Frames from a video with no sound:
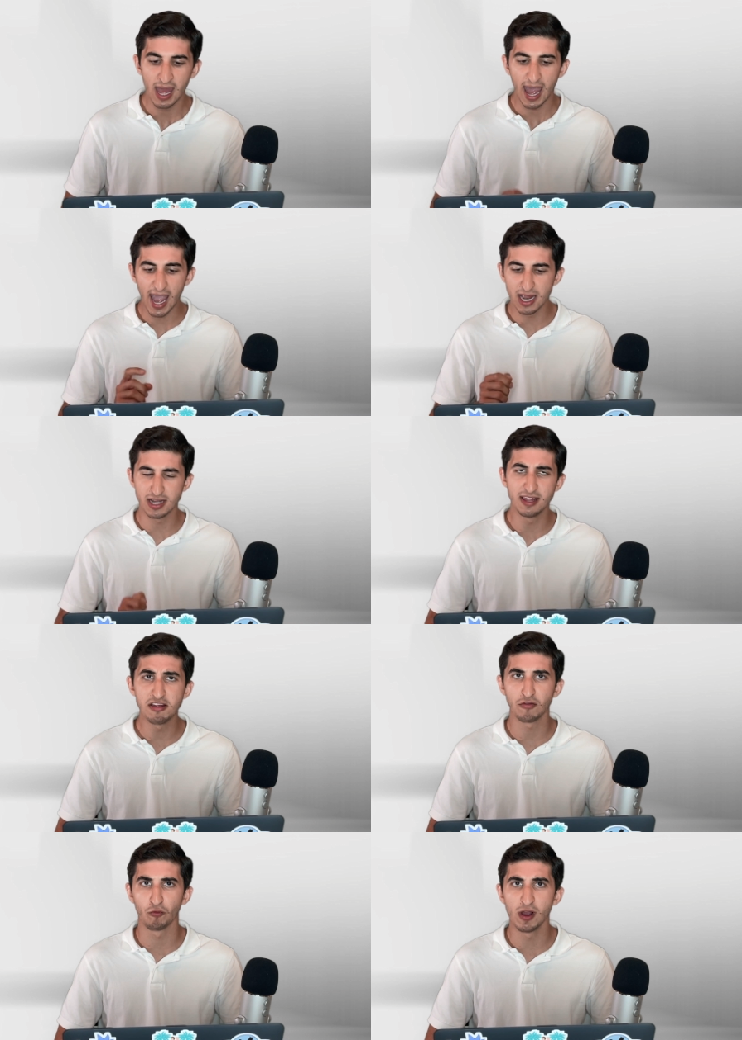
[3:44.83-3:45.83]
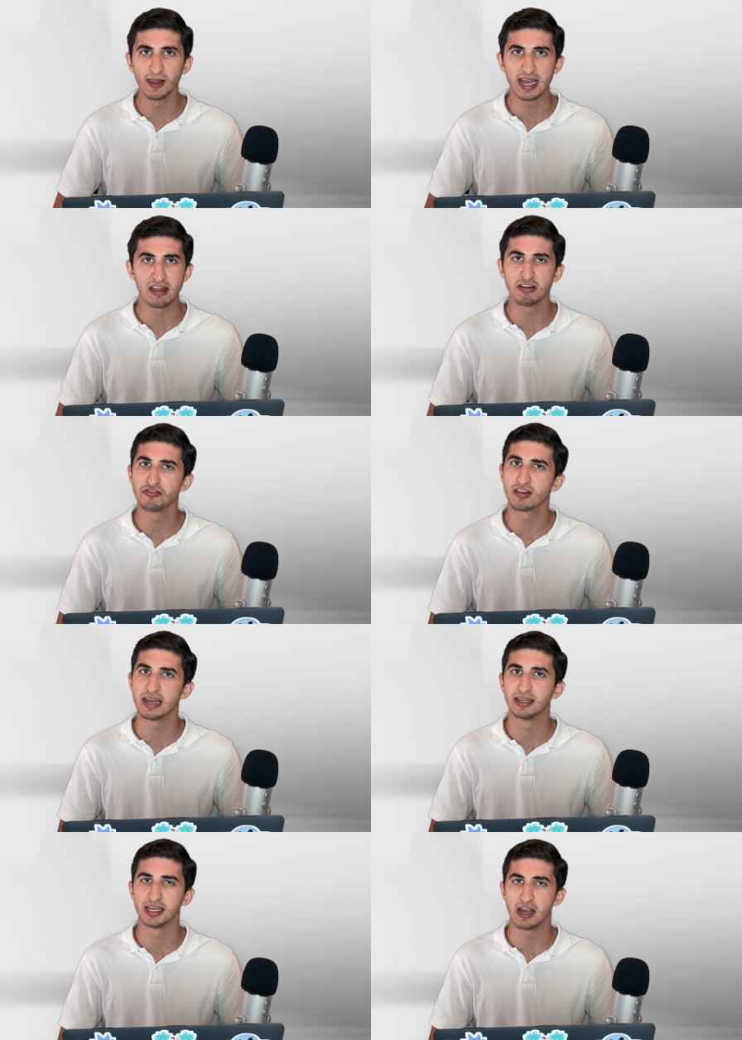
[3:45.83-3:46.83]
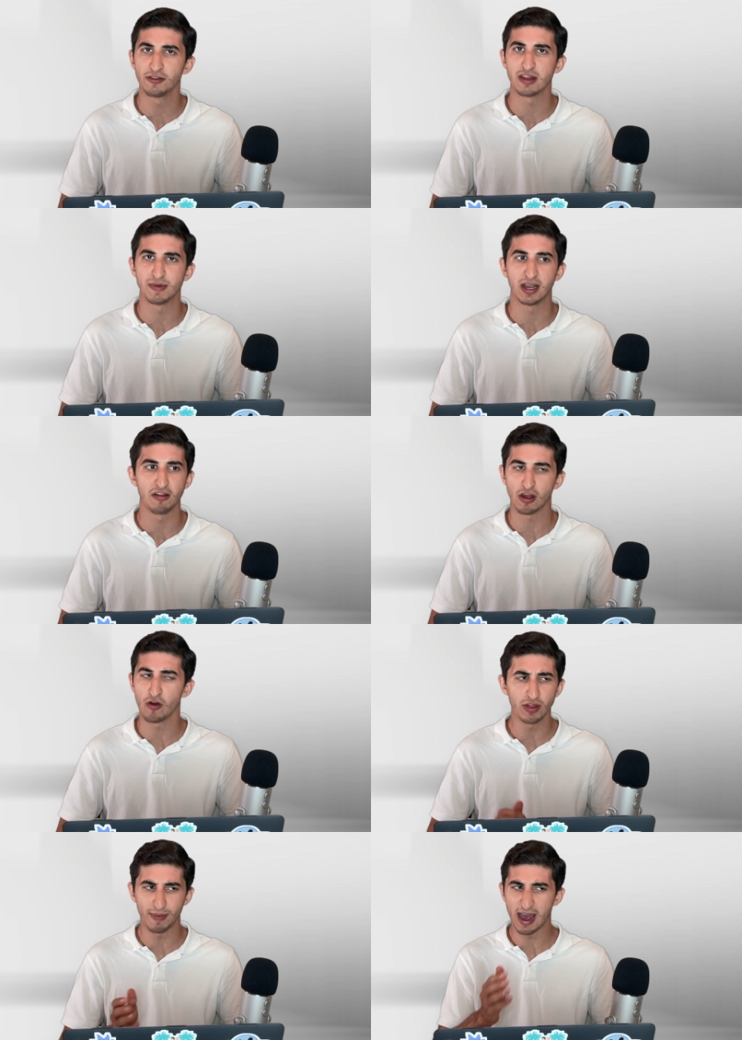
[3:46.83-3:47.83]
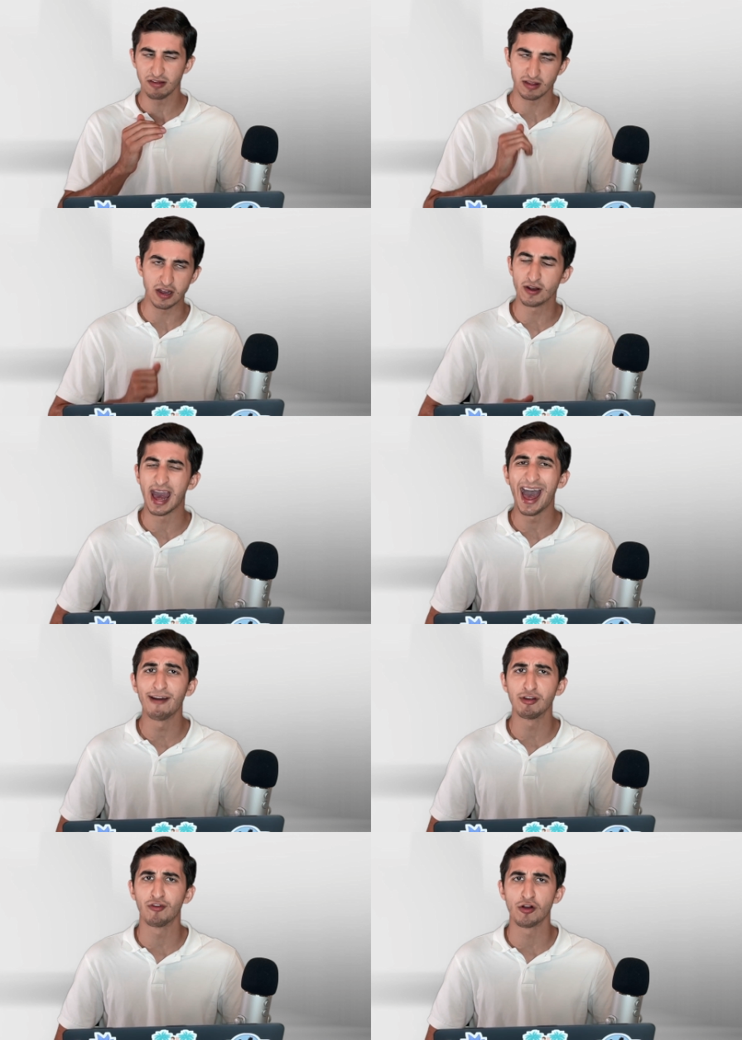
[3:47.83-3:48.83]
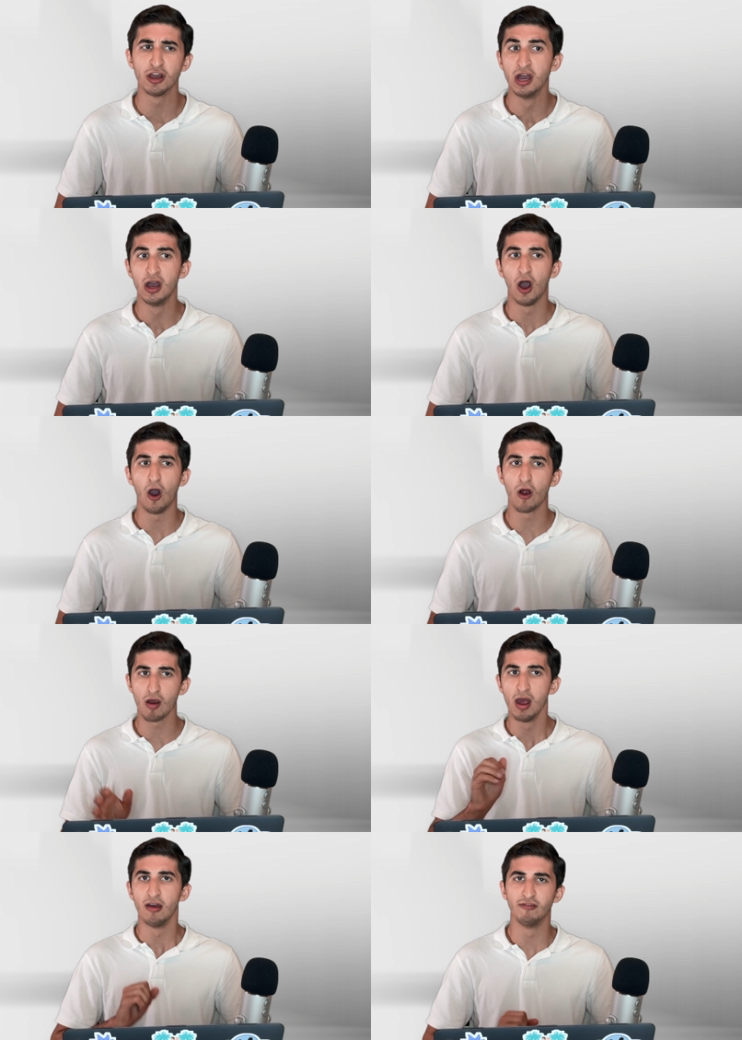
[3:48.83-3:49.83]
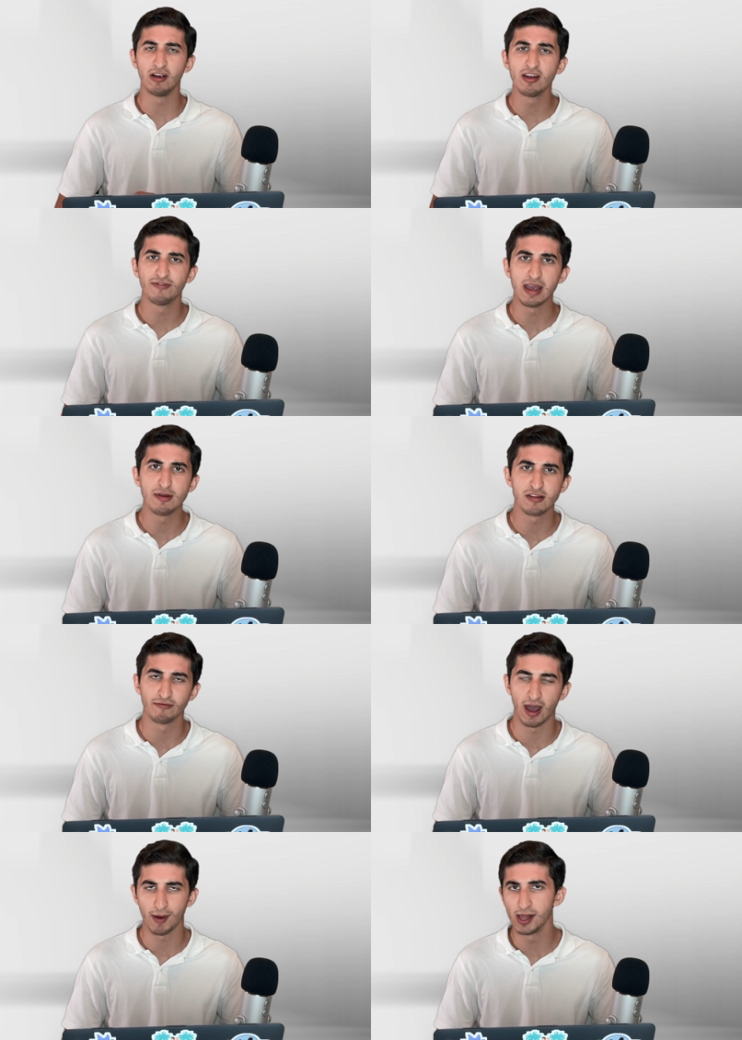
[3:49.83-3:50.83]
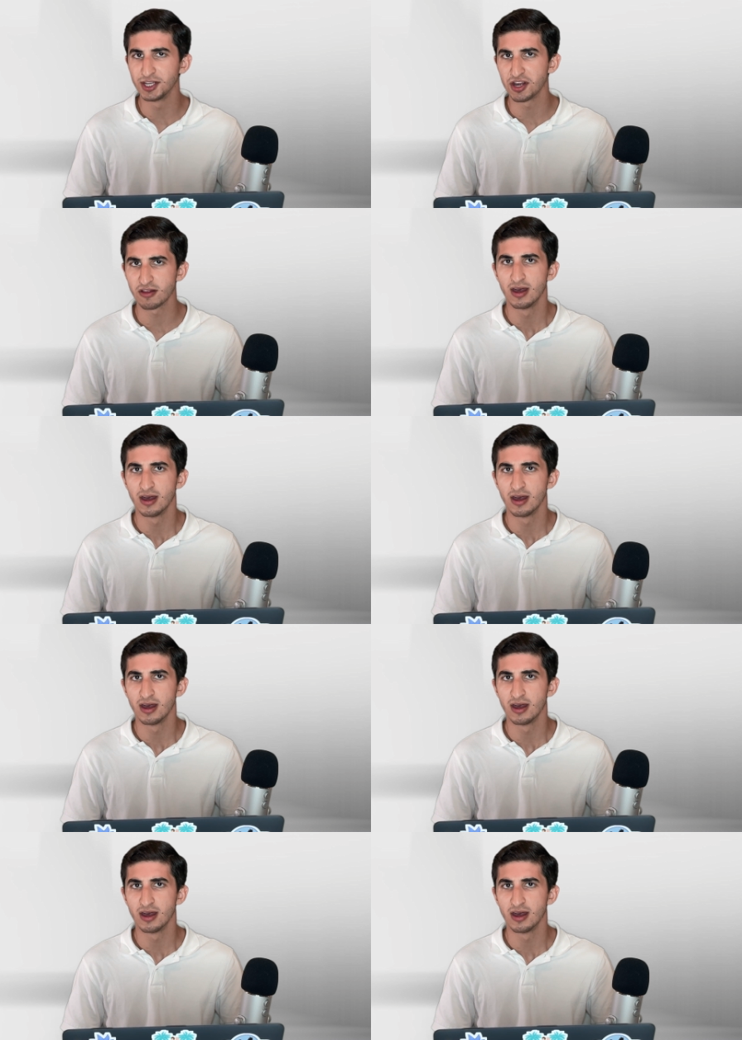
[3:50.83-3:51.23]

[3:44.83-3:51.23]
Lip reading: And this really is interesting to hear this because over the past year and a half, we've heard our very famous virologist,